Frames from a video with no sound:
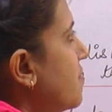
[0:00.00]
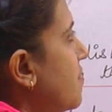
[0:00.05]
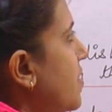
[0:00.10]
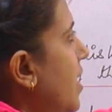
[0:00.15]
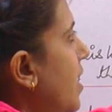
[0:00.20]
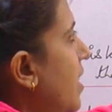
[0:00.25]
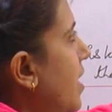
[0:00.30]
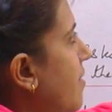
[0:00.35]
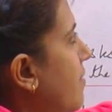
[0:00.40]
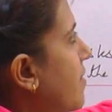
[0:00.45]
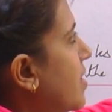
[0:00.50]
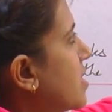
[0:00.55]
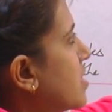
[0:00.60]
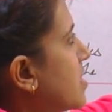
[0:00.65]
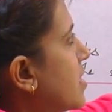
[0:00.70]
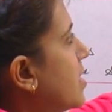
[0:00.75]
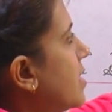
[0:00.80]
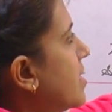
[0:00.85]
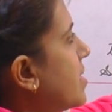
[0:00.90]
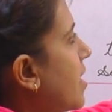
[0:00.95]
we are having
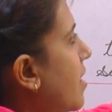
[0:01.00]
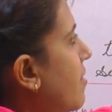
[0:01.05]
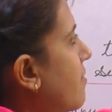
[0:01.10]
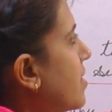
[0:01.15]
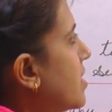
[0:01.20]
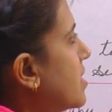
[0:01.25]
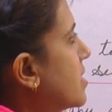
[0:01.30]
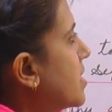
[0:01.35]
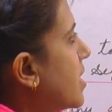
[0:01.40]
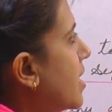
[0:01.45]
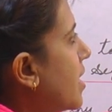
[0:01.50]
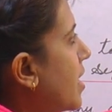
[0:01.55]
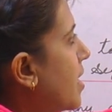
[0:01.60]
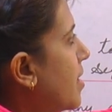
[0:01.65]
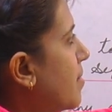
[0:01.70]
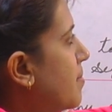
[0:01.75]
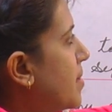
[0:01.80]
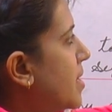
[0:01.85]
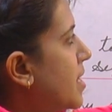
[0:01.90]
3 towers A,